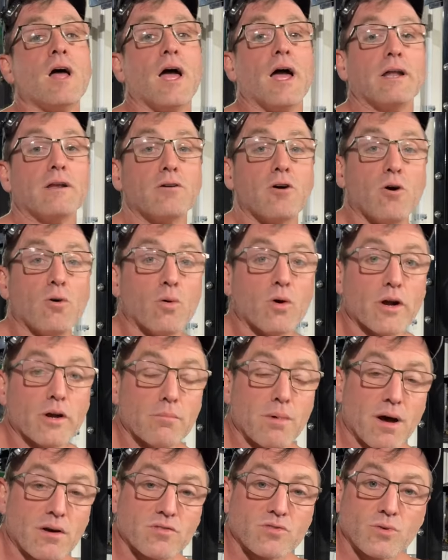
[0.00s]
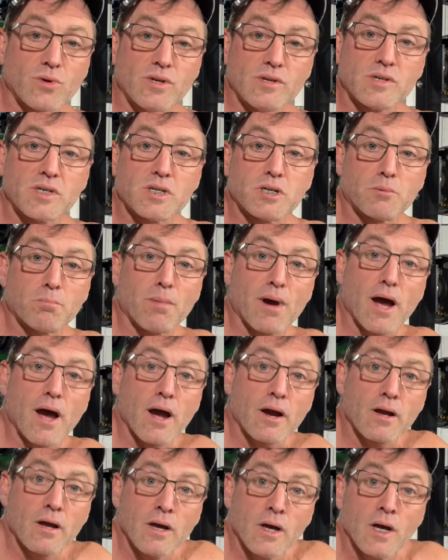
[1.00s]
And don't worry about squeezing your
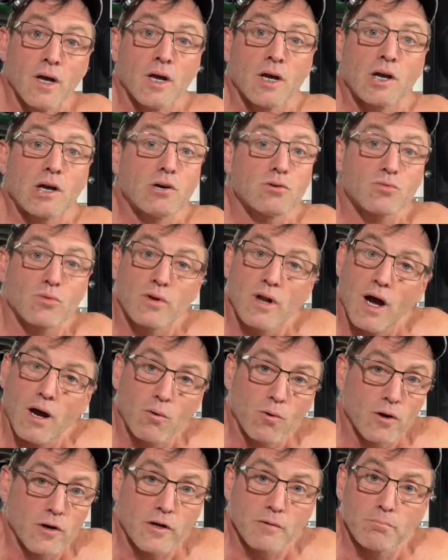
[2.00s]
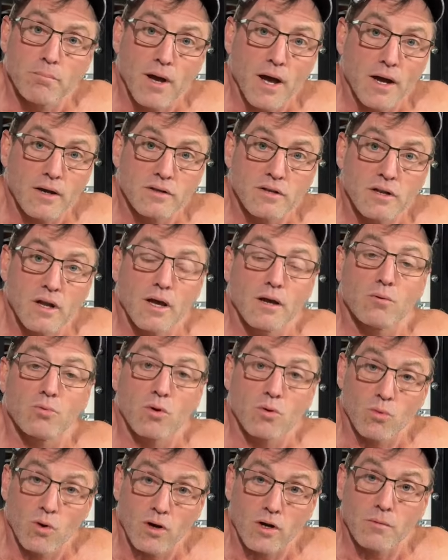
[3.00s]
back, because we're not working back today,
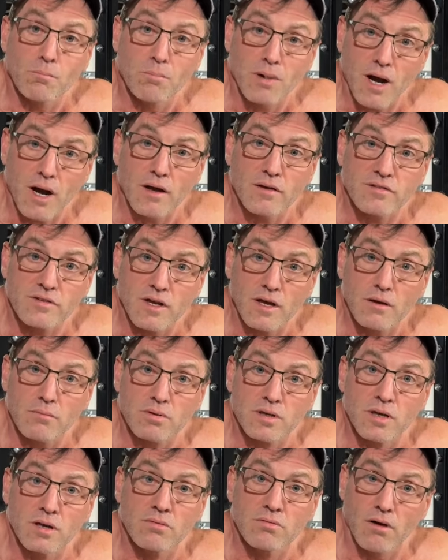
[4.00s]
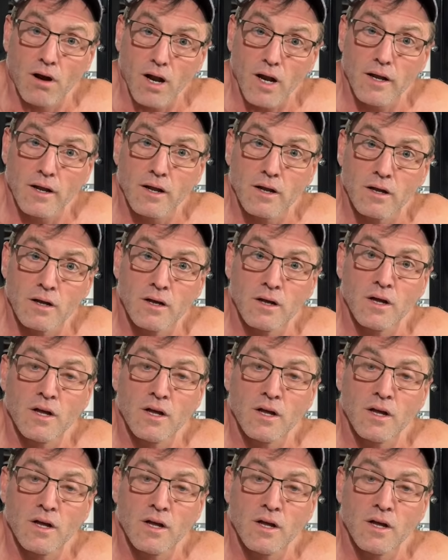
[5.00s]
we're working biceps, right?